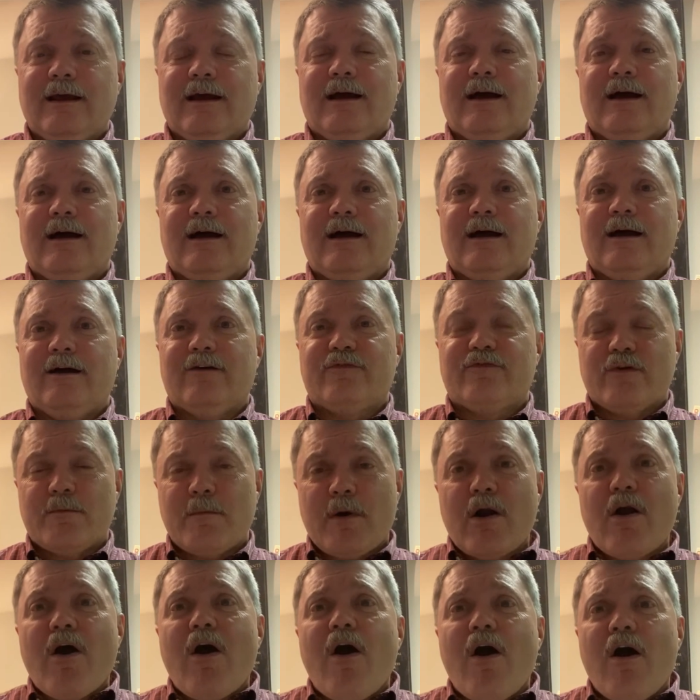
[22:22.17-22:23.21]
from
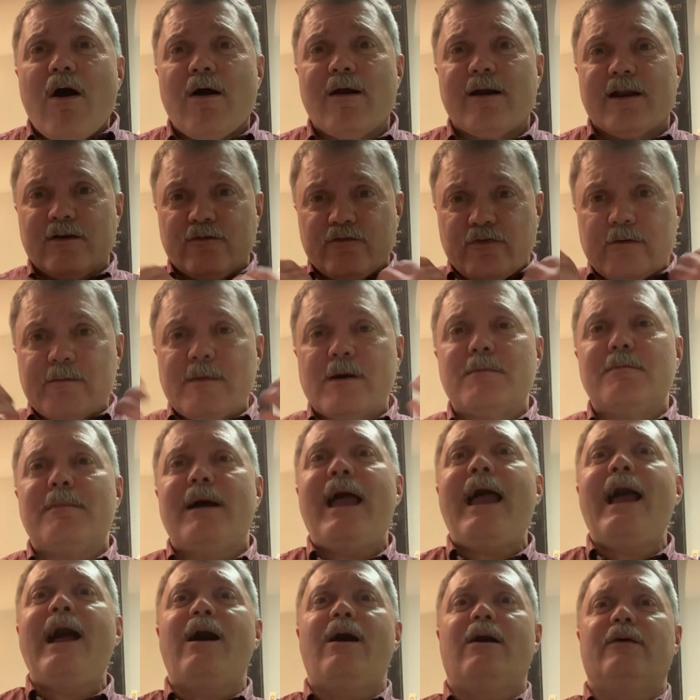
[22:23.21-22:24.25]
our heart and from our
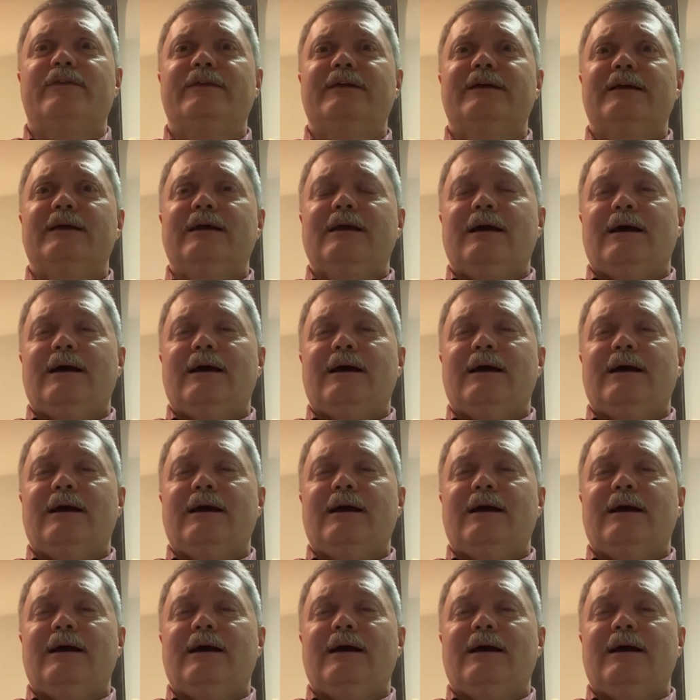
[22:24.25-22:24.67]
mouth